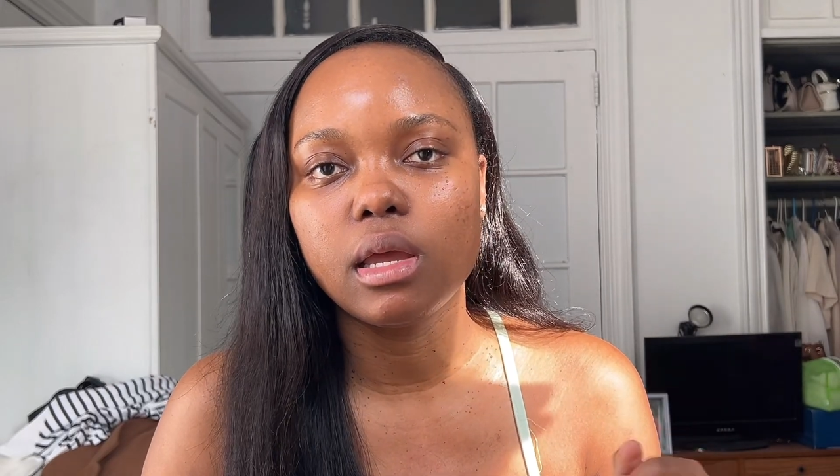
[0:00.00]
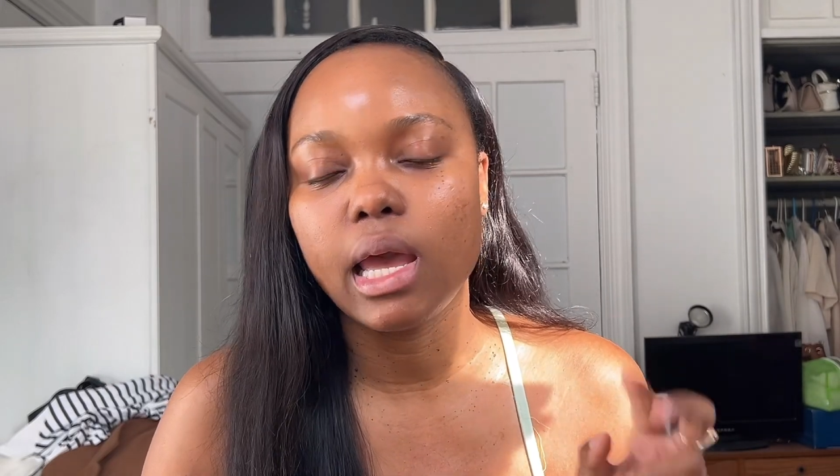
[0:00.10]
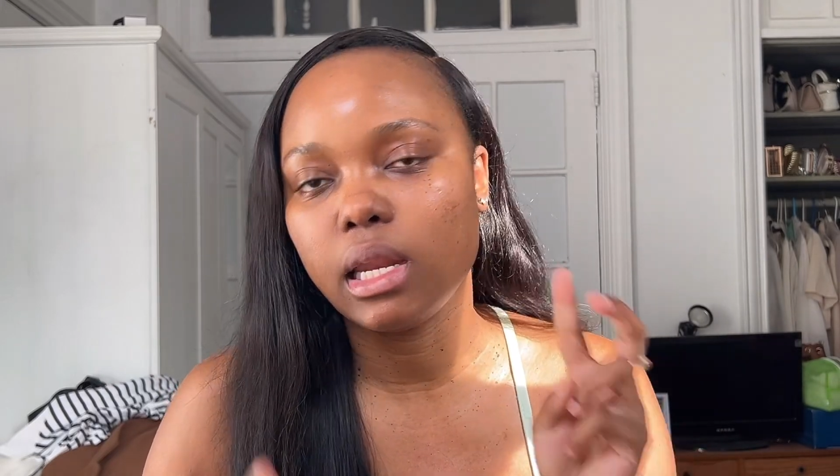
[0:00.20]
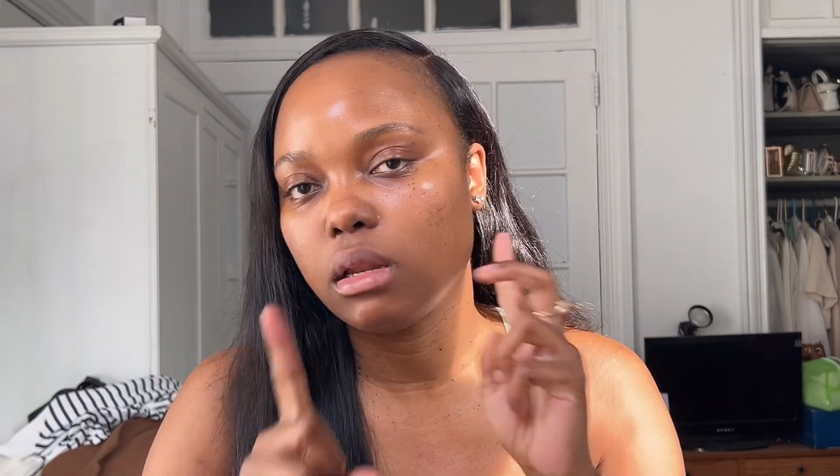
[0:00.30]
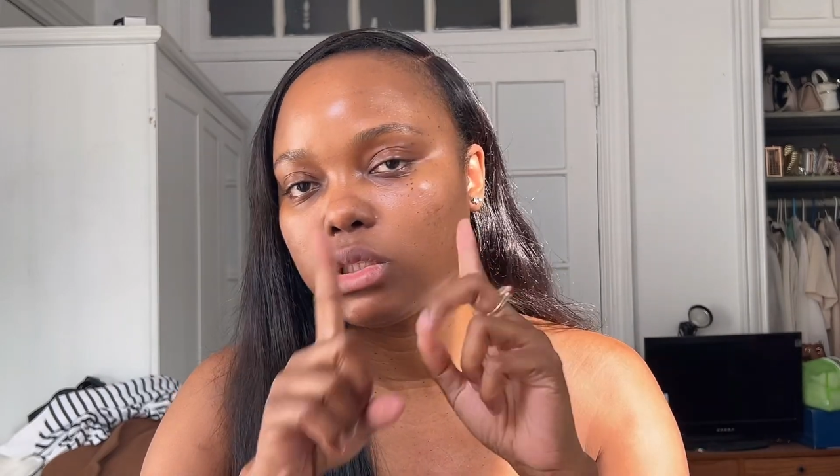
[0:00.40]

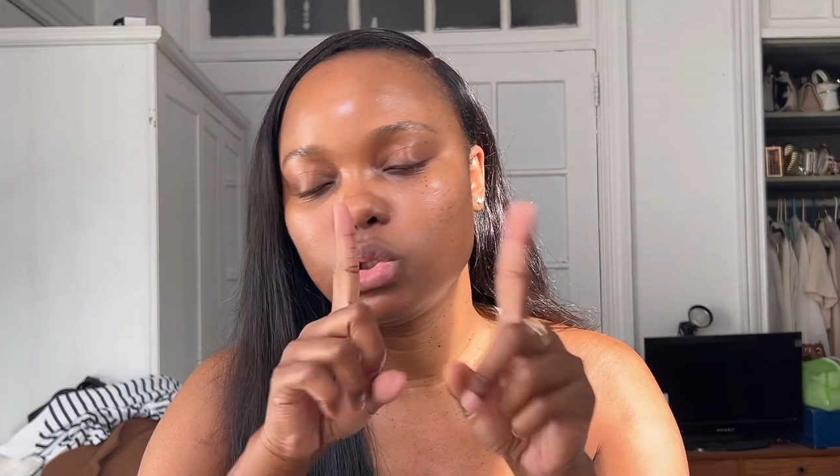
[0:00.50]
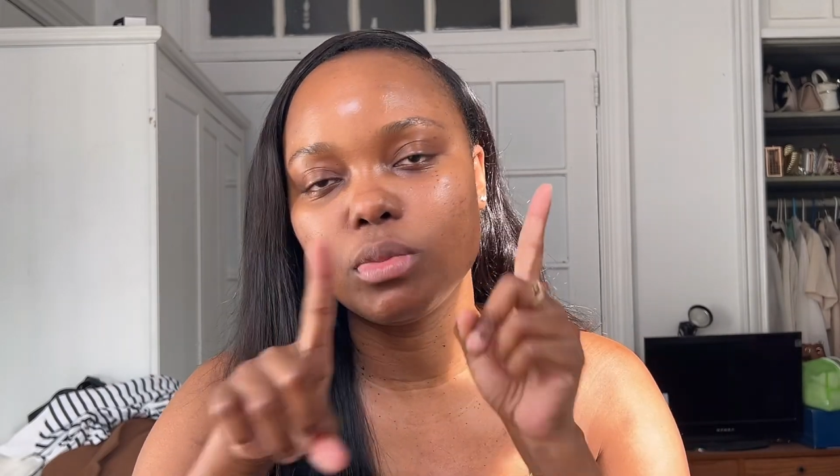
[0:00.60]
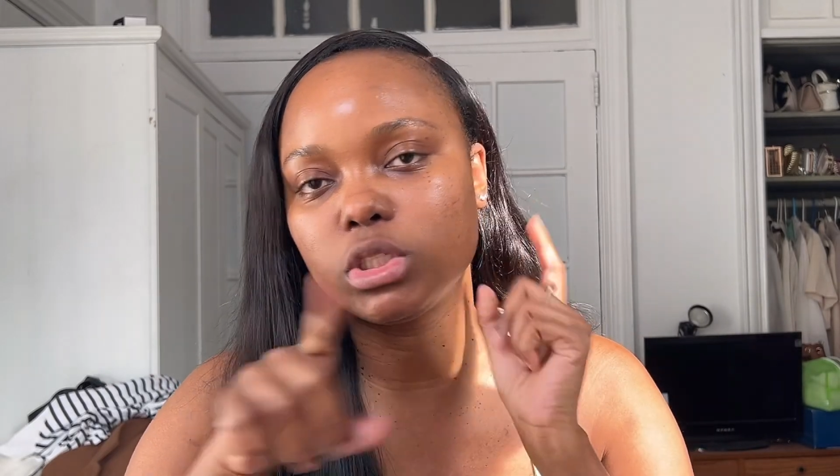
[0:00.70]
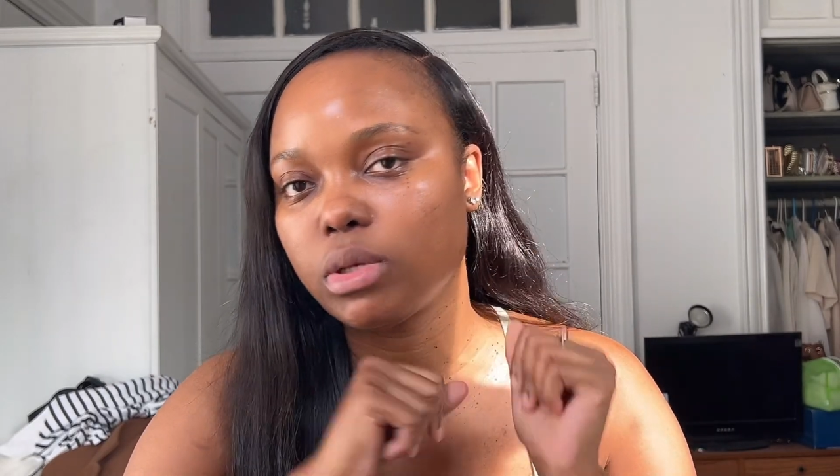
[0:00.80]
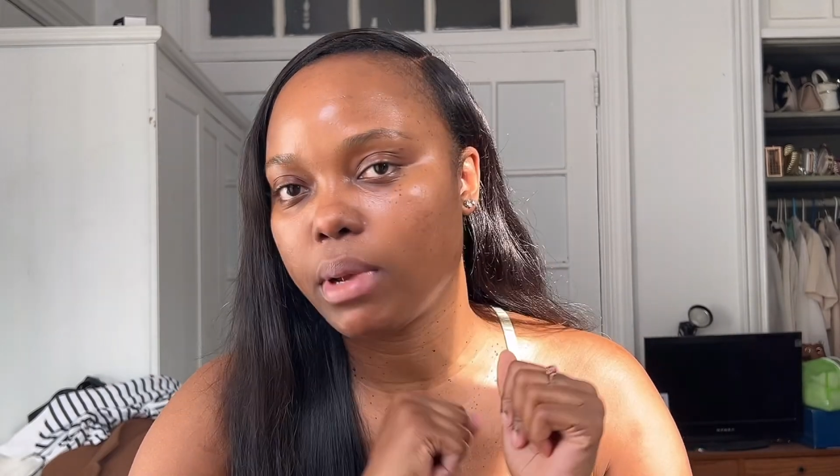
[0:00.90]
And not too
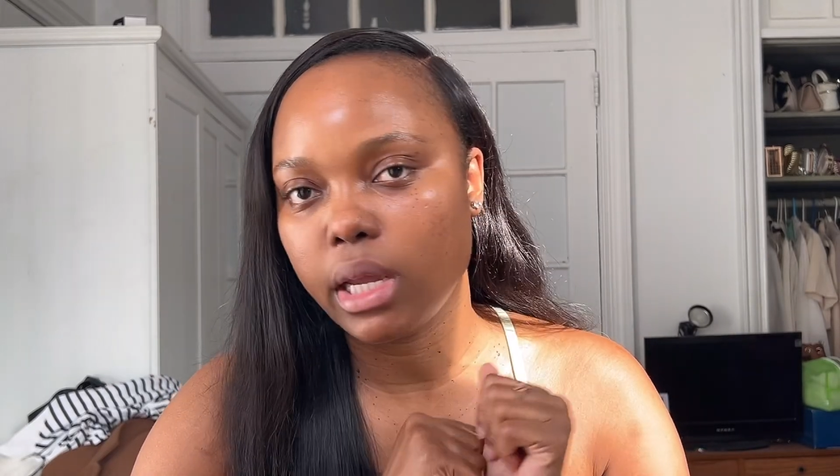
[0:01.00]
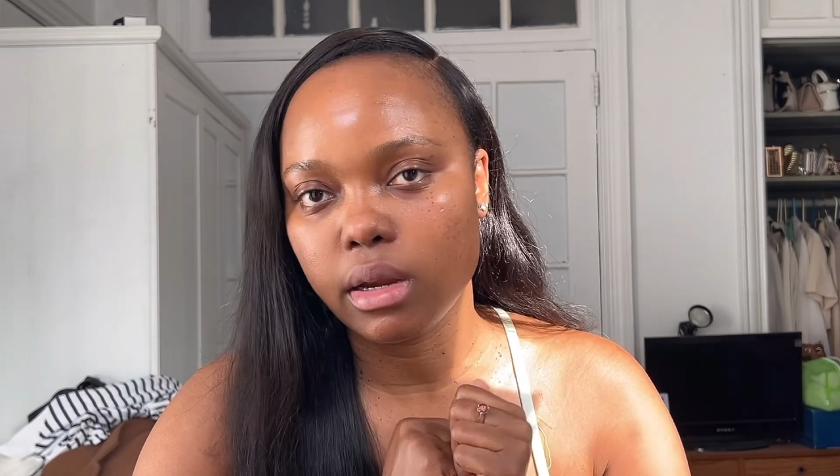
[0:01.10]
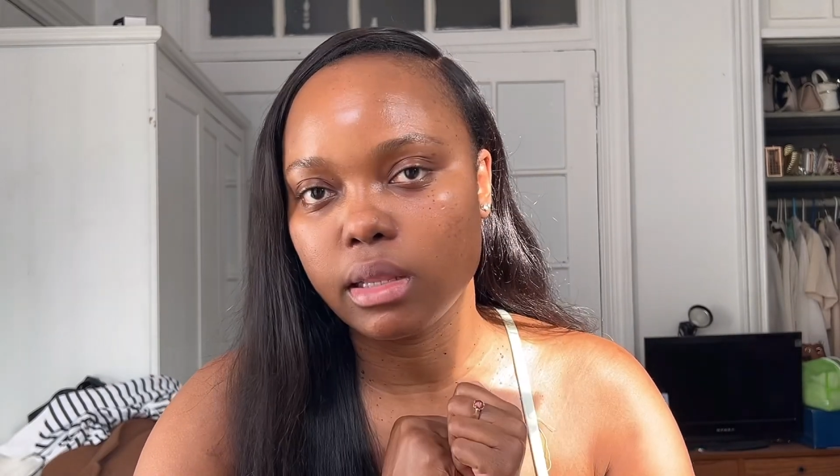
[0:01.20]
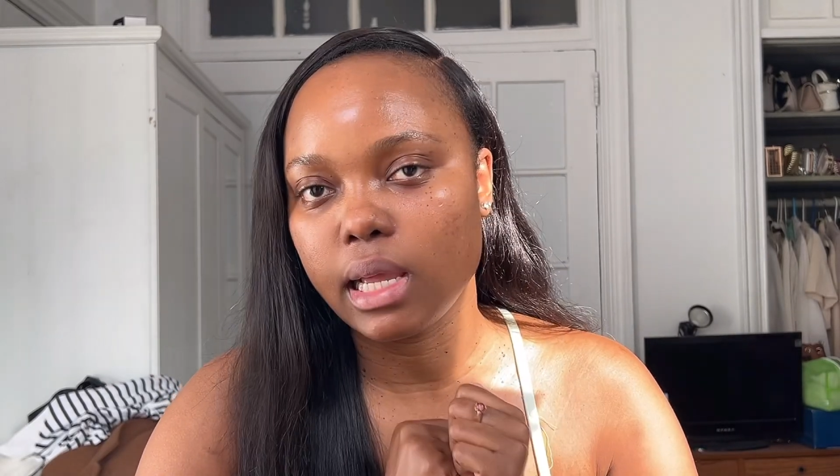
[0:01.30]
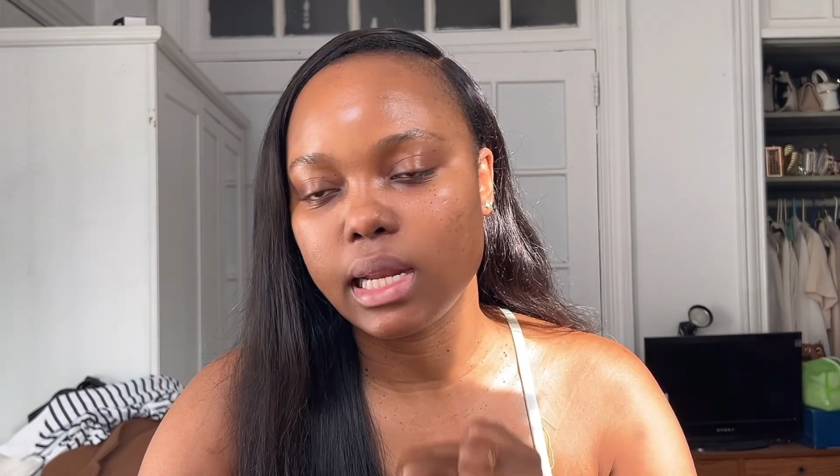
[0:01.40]
much on my
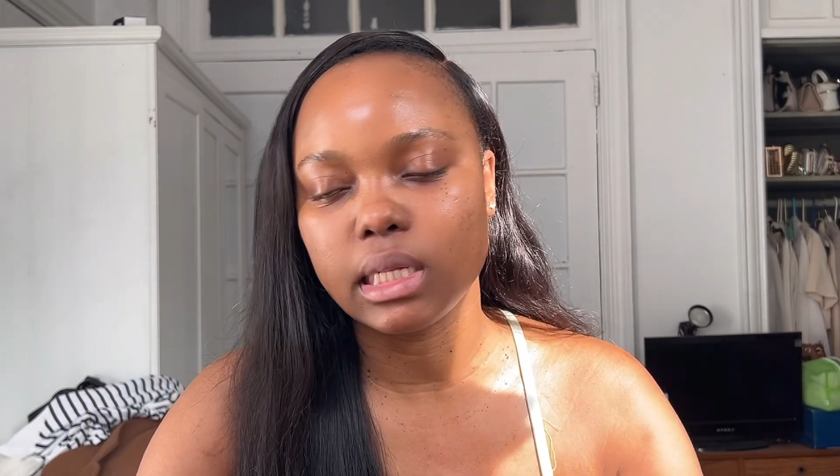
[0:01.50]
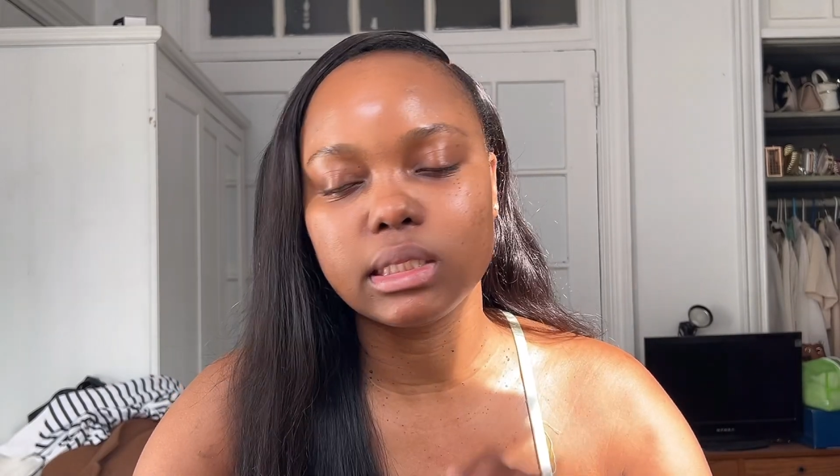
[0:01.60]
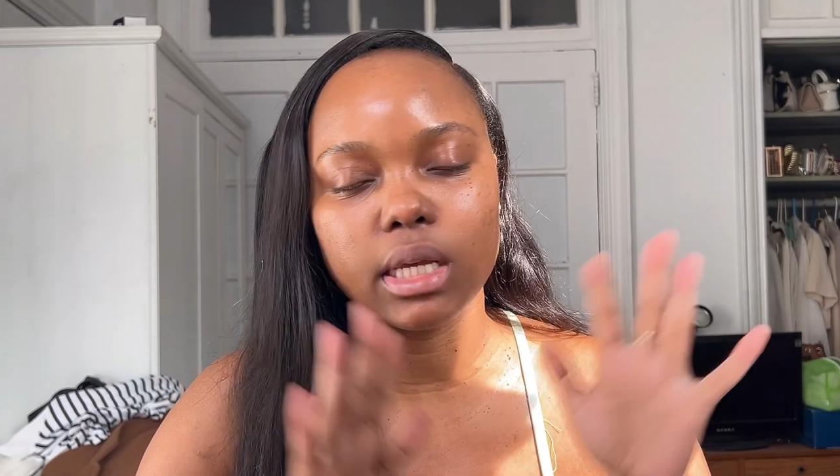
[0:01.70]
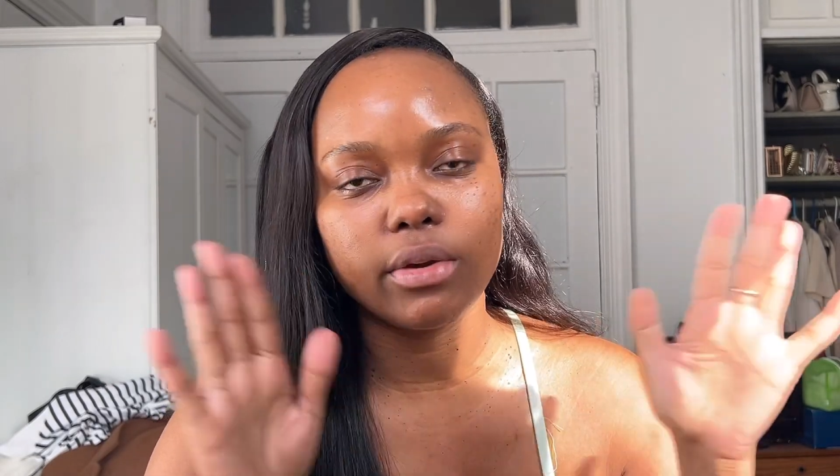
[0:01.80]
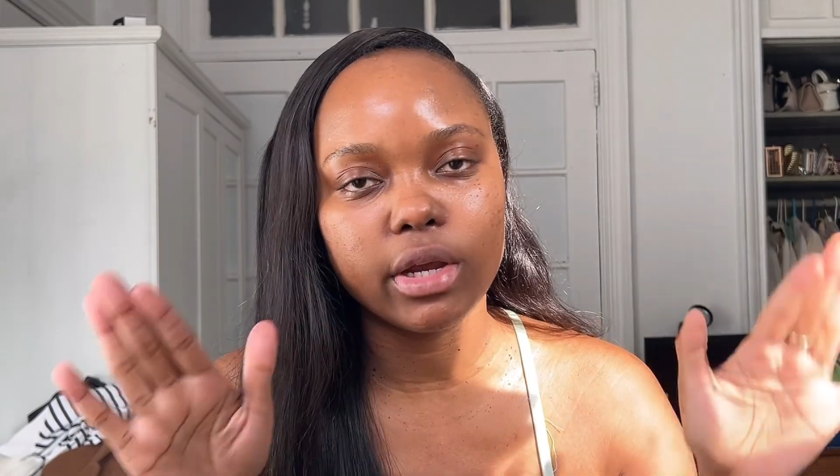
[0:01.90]
hairline. It's
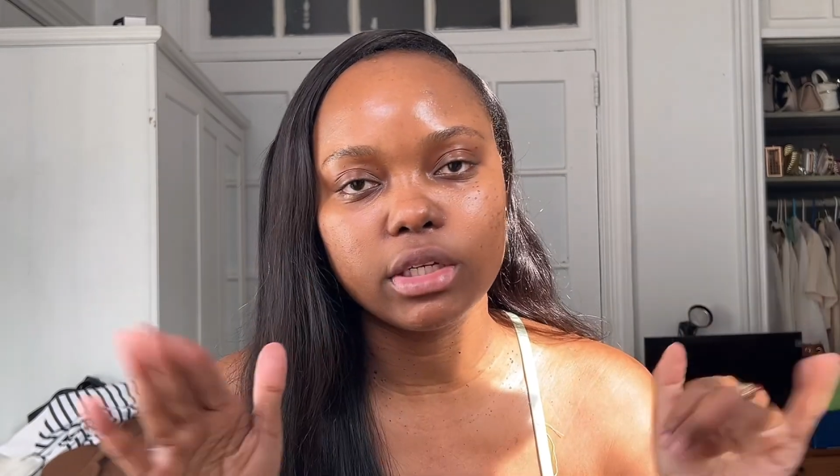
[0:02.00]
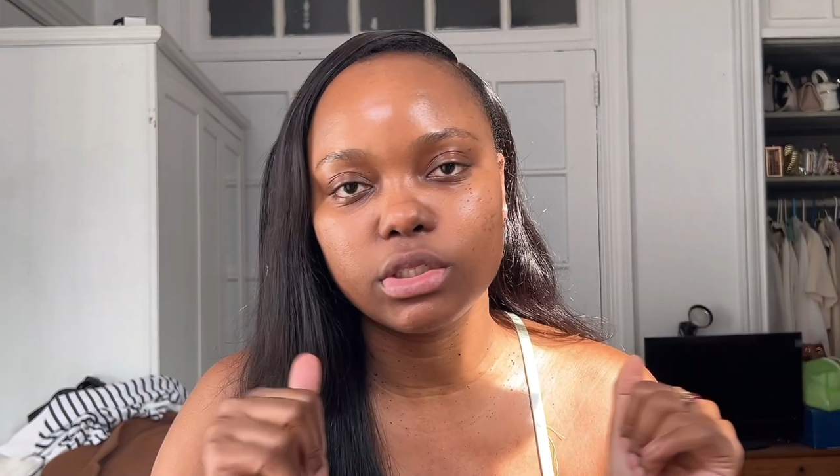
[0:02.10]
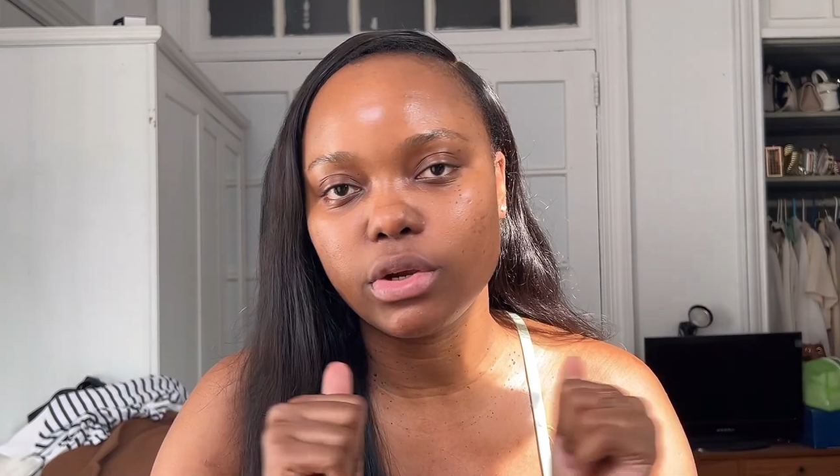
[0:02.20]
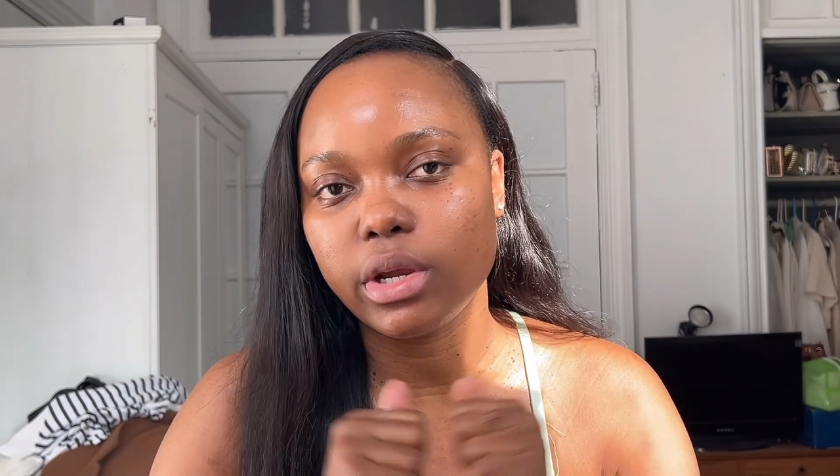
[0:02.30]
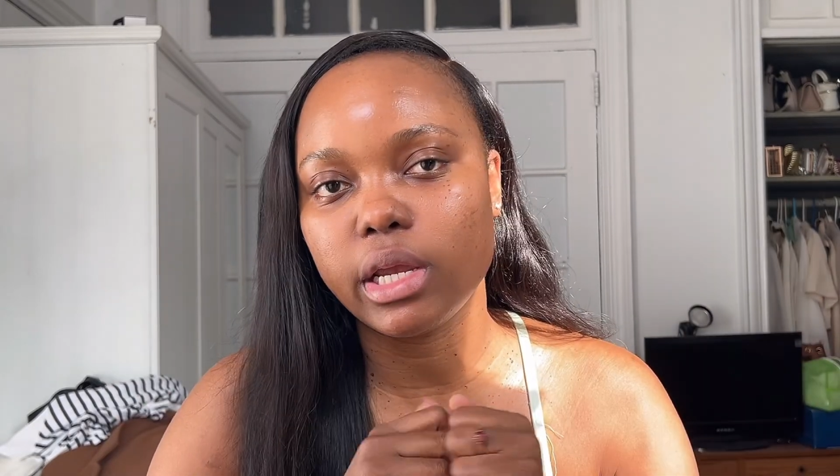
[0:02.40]

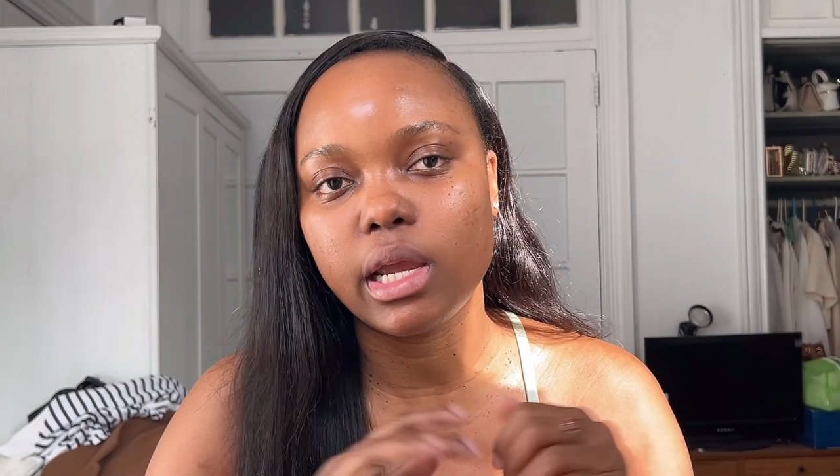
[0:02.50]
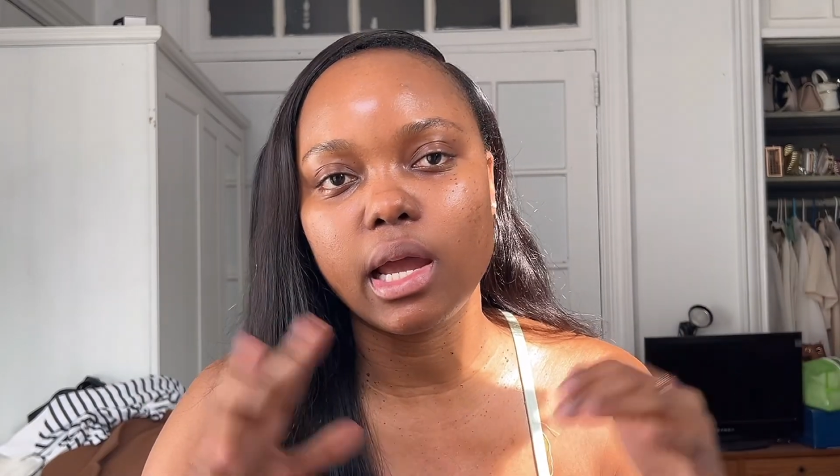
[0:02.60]
hereditary.